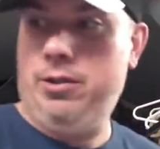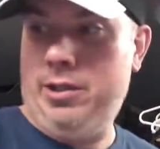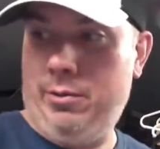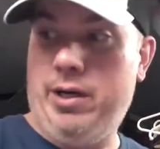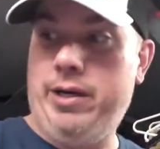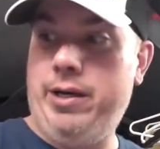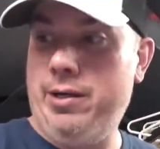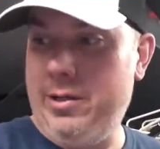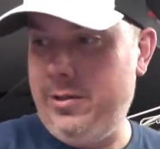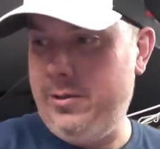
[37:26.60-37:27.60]
It rained,
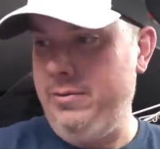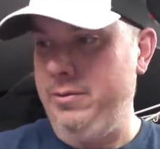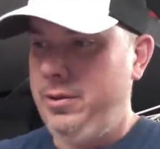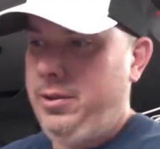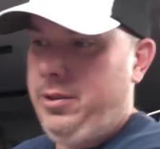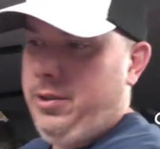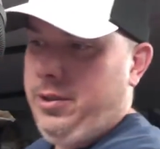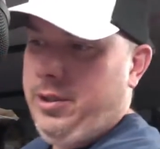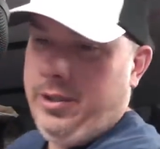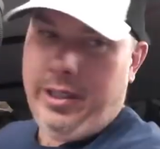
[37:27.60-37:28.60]

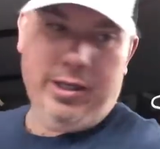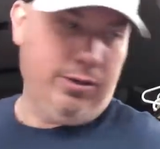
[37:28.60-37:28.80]
and it